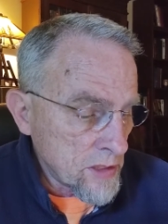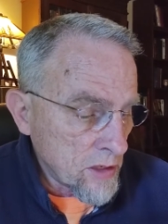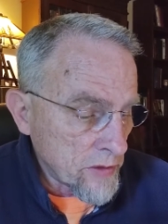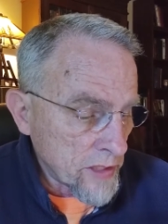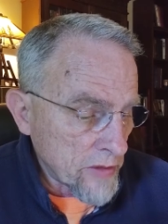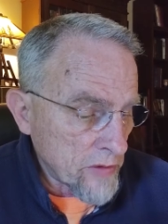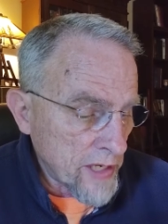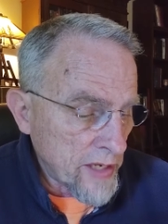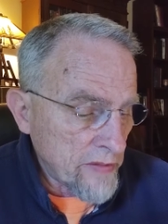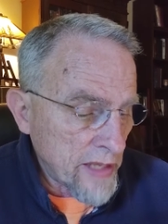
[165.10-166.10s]
On the other
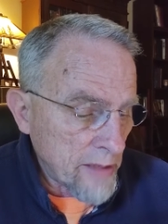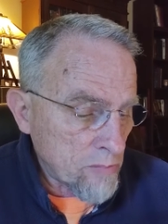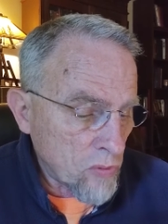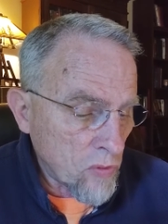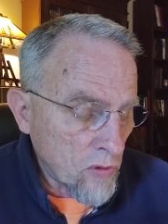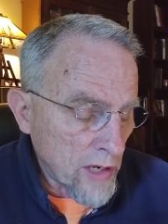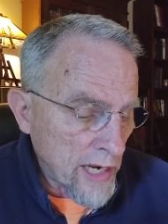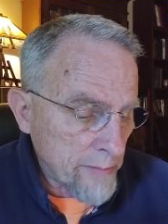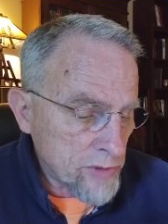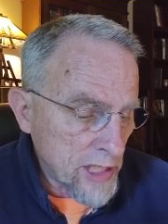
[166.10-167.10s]
hand, that poor,
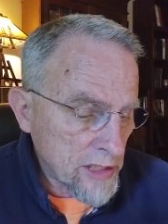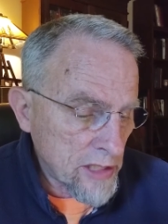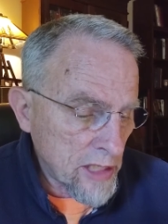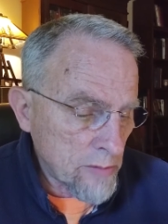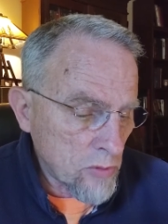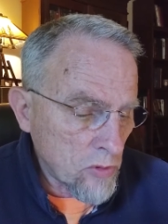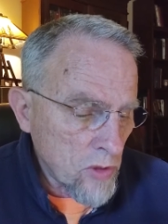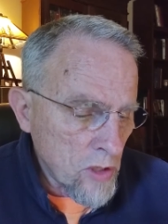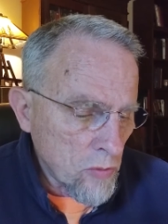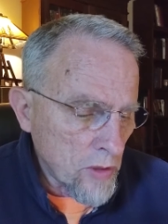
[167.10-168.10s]
abject
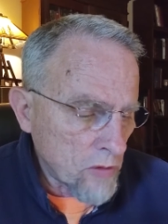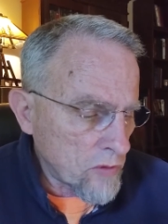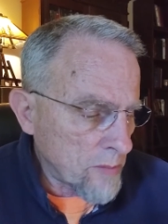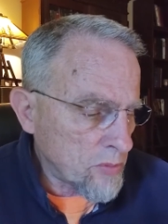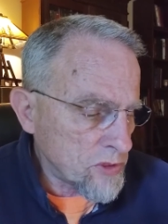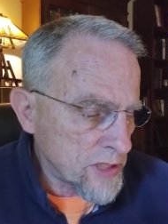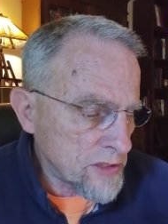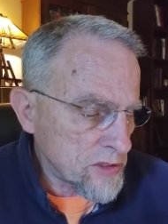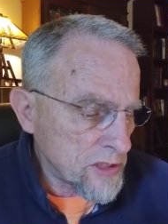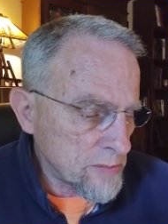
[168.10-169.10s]
Abel well
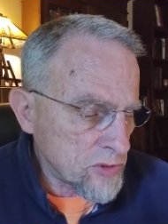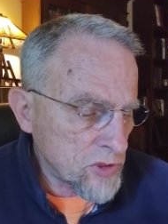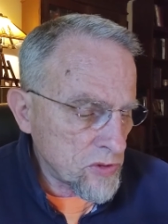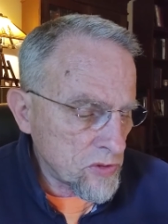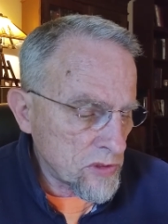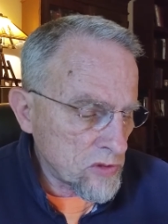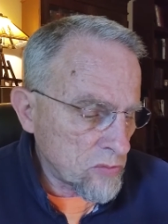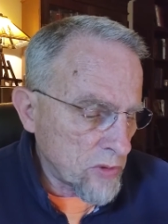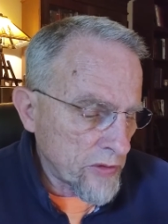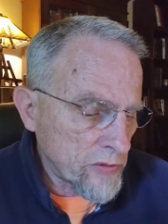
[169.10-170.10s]
represents the obscure
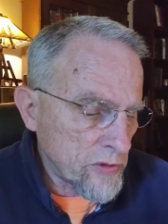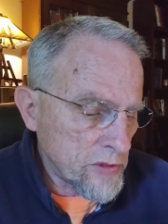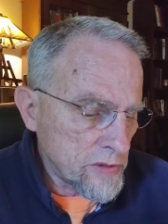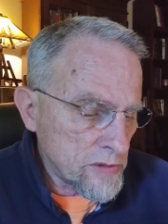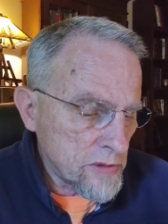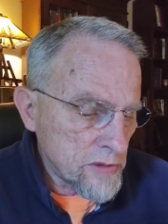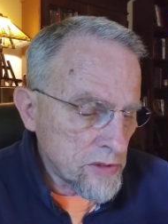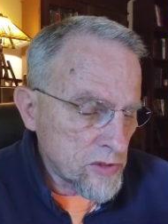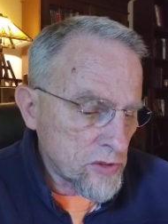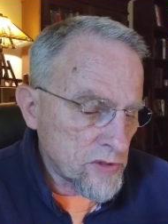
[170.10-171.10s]
little brotherhood,
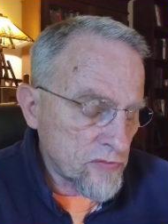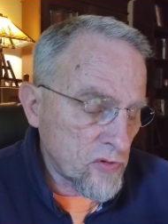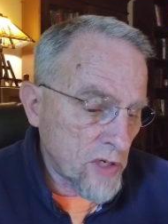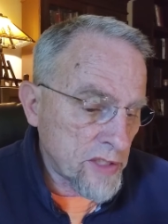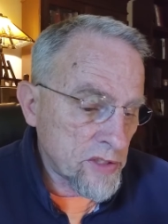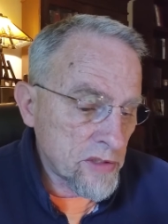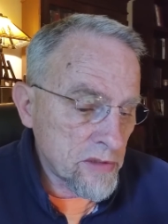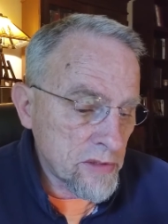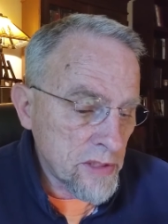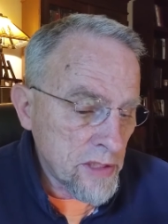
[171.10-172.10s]
the Church of Christ.
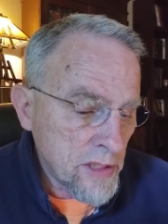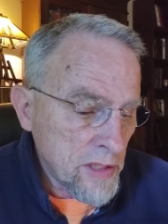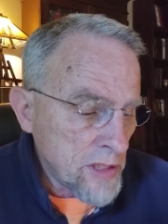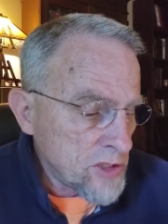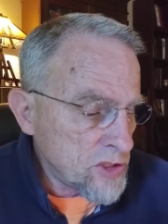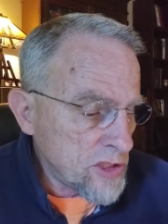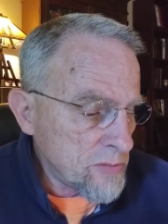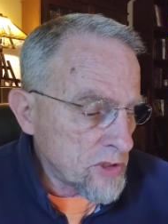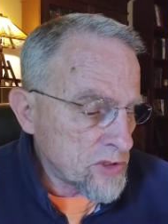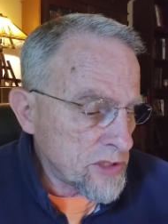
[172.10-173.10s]
She
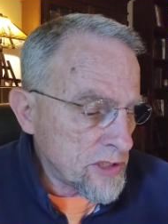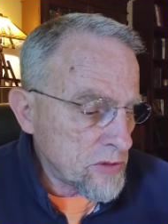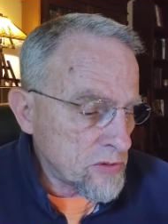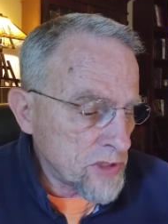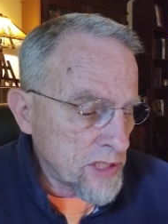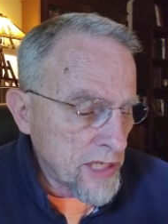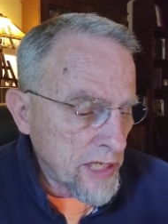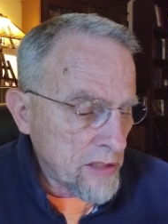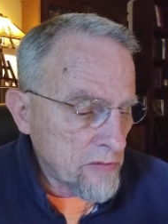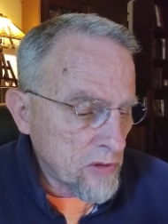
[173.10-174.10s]
must yield to
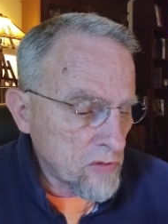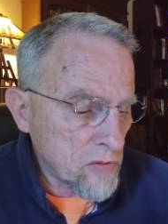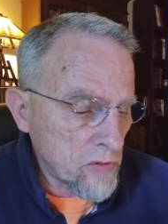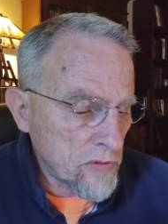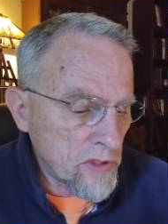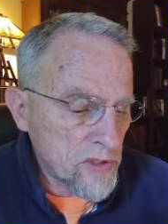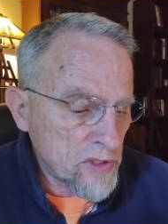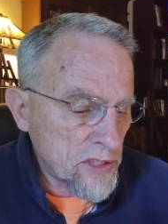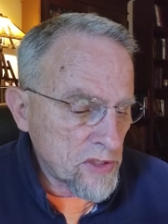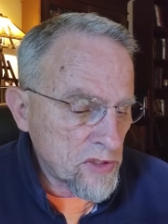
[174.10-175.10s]
Cain the Lord the
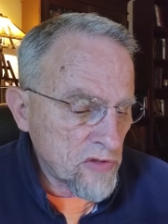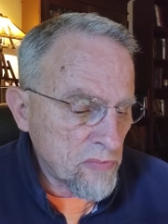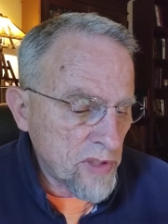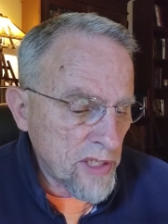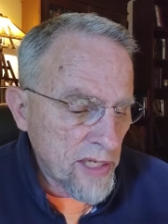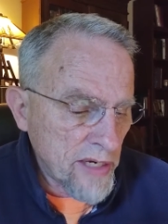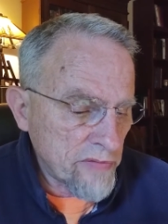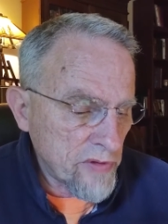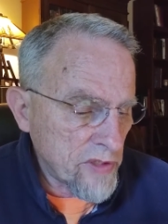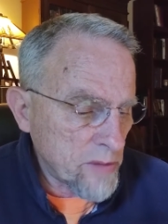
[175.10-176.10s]
distinction of being
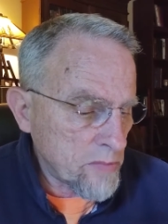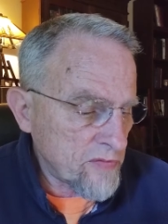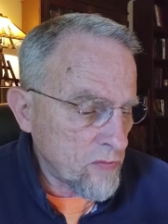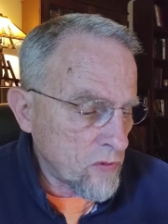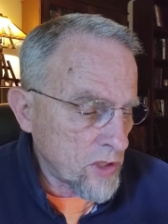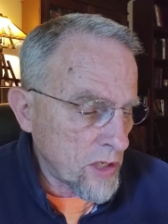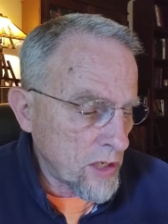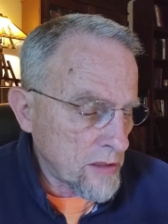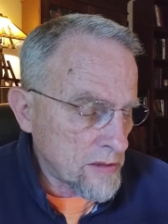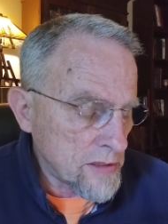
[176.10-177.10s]
everything before God.